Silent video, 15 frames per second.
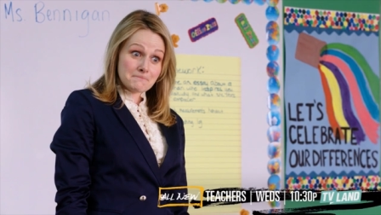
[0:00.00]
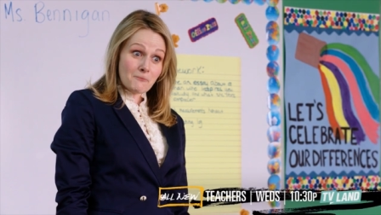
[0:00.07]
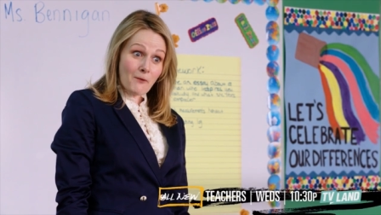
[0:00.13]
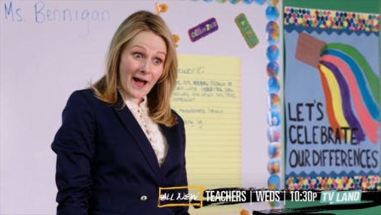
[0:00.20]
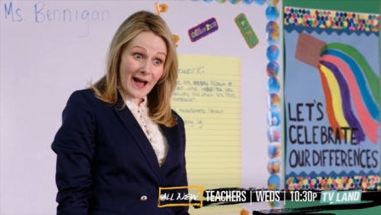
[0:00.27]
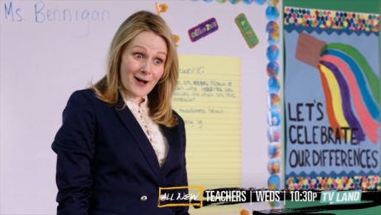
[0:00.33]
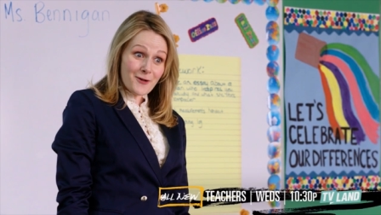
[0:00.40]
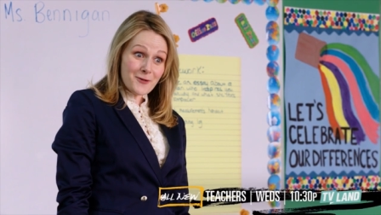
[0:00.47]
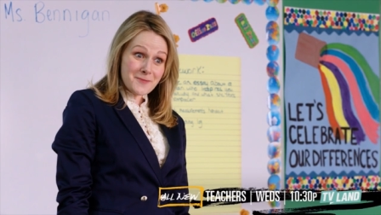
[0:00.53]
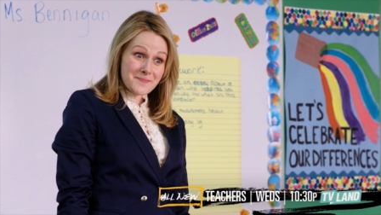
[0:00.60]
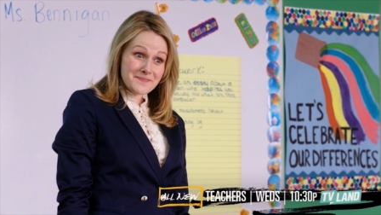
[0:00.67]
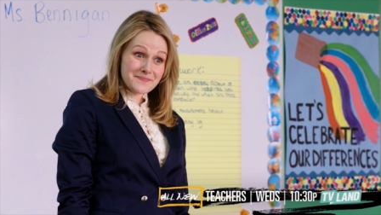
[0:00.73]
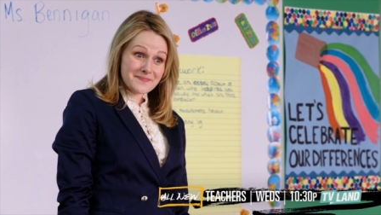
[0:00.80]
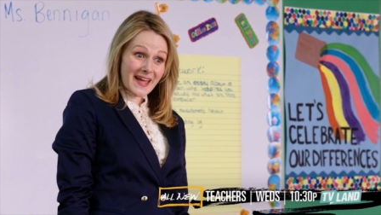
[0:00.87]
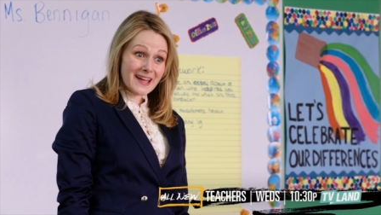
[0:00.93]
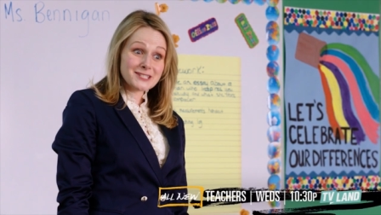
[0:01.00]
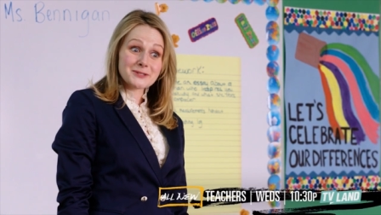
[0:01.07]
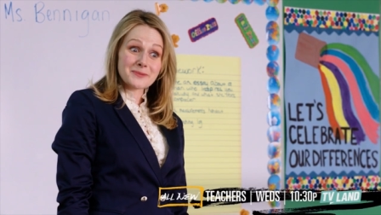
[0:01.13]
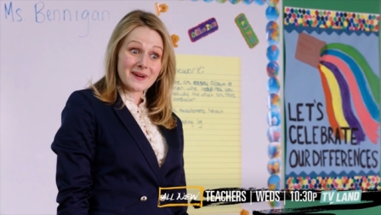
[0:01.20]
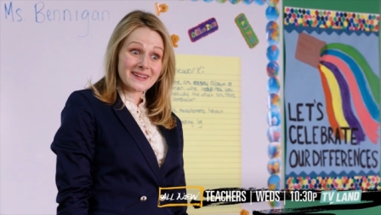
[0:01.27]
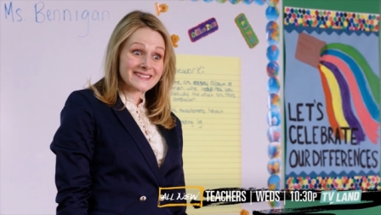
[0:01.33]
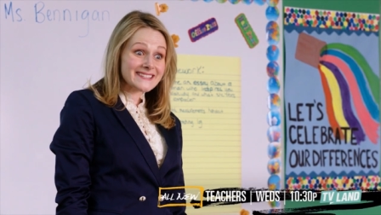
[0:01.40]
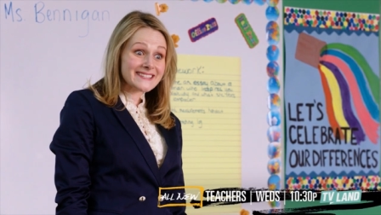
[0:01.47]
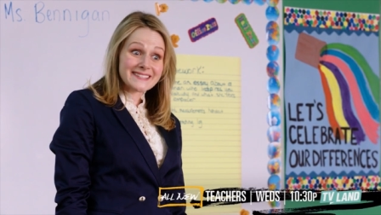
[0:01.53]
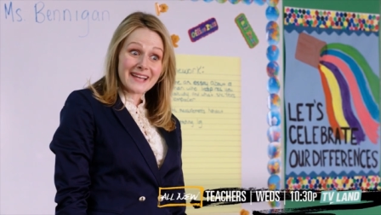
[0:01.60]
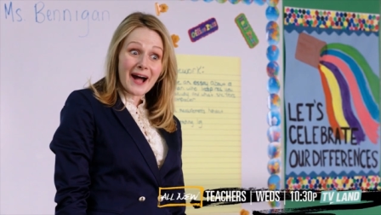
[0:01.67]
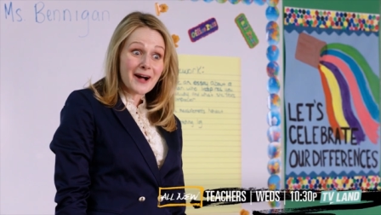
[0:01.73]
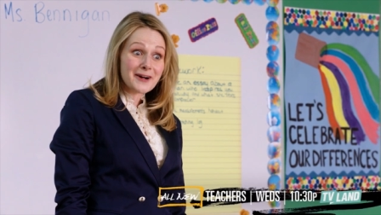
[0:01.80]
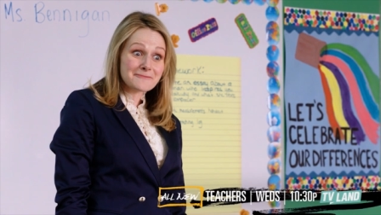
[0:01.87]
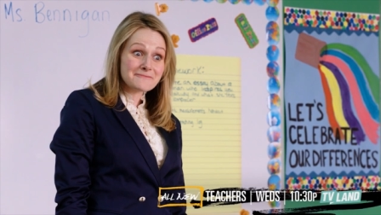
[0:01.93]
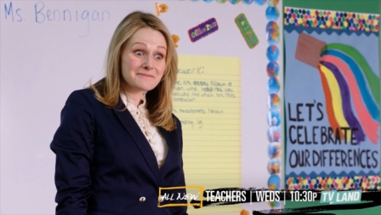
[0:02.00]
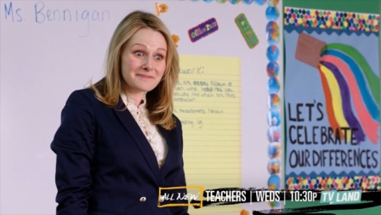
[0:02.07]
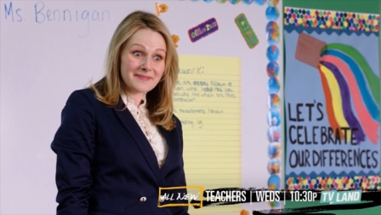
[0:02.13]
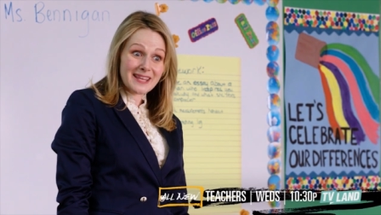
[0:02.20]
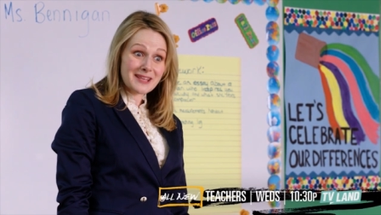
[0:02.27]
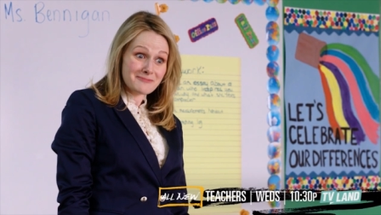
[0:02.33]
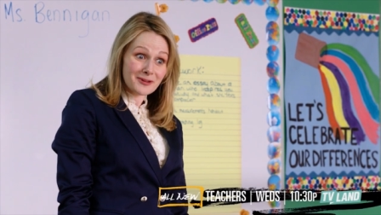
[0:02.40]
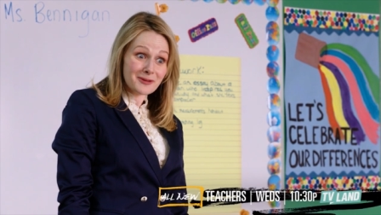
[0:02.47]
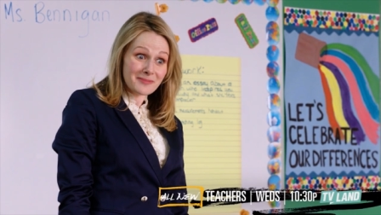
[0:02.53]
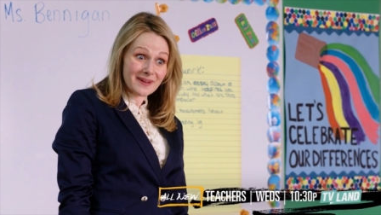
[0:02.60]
Well, that's what some people